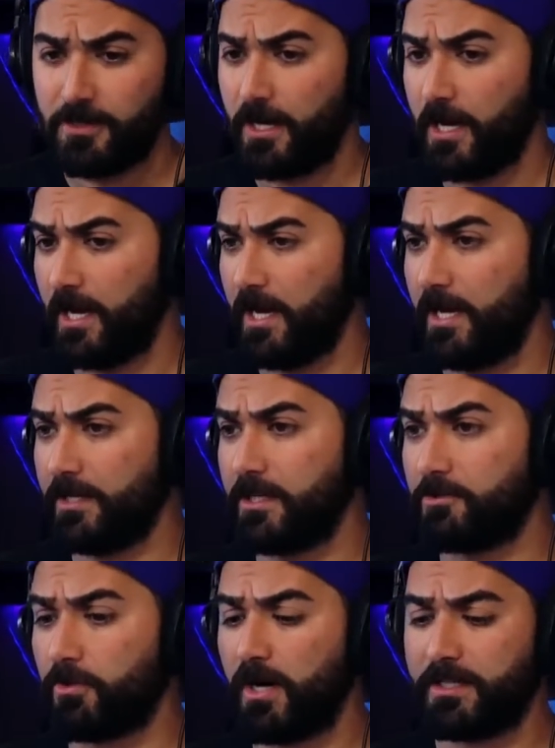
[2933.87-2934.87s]
and
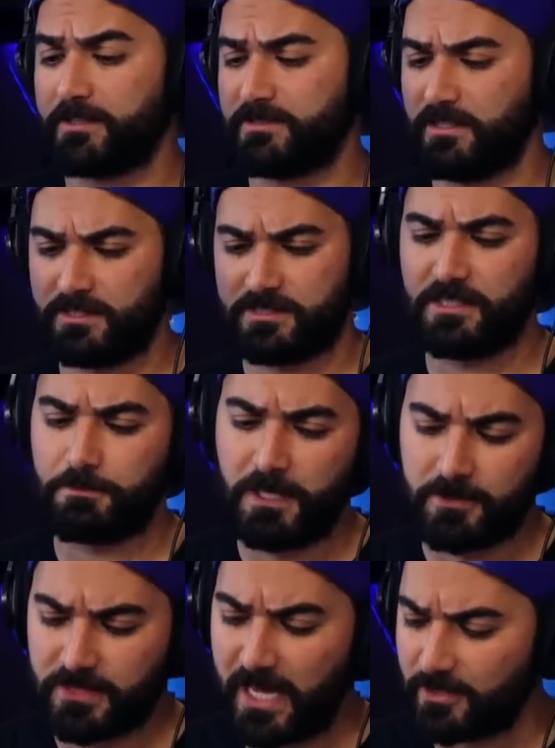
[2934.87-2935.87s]
they're running
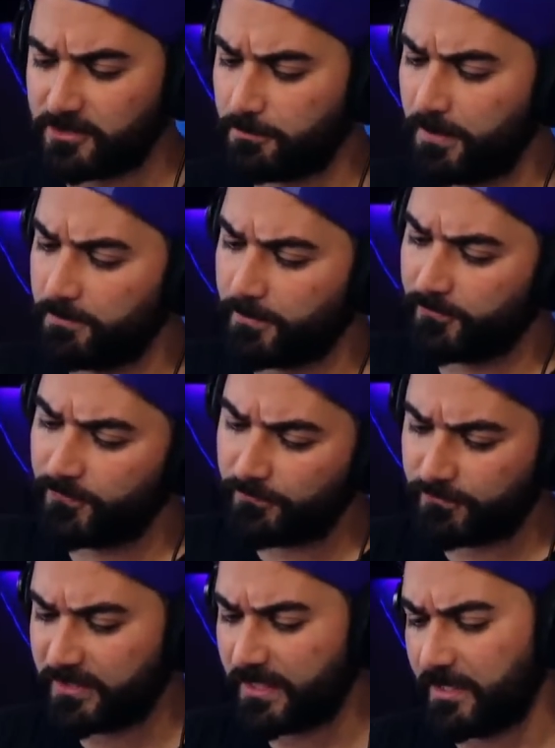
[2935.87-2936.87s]
60,000 people,
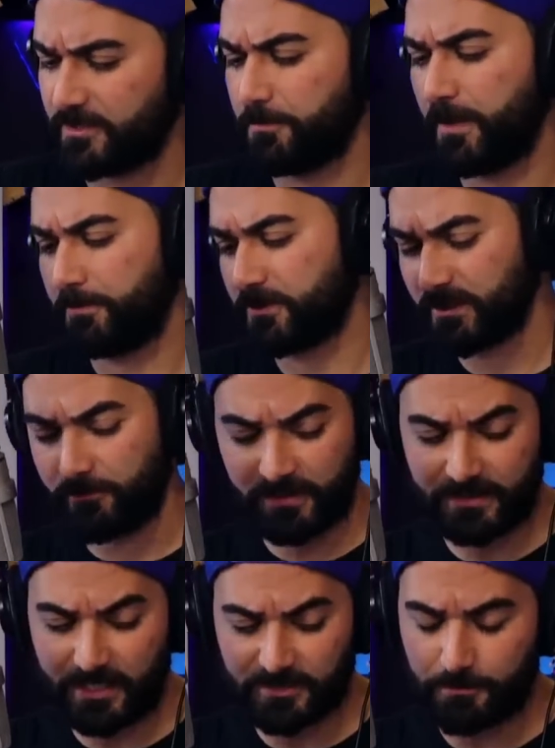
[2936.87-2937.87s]
50,000 people,
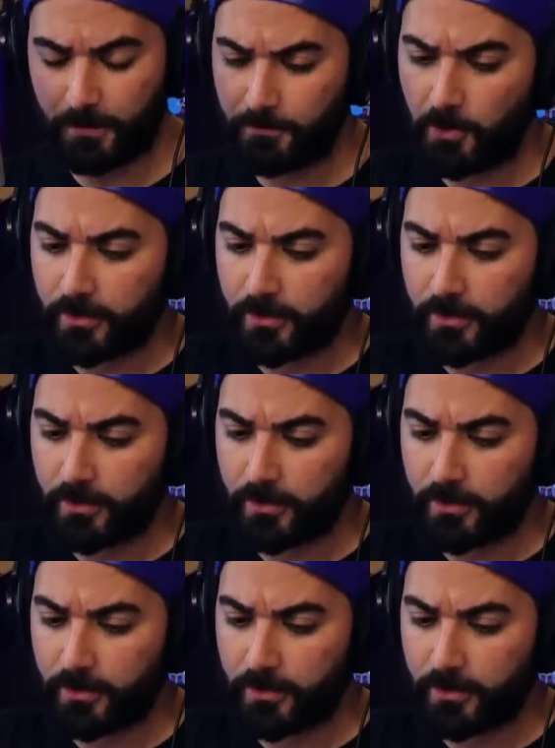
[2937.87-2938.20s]
70,000 people.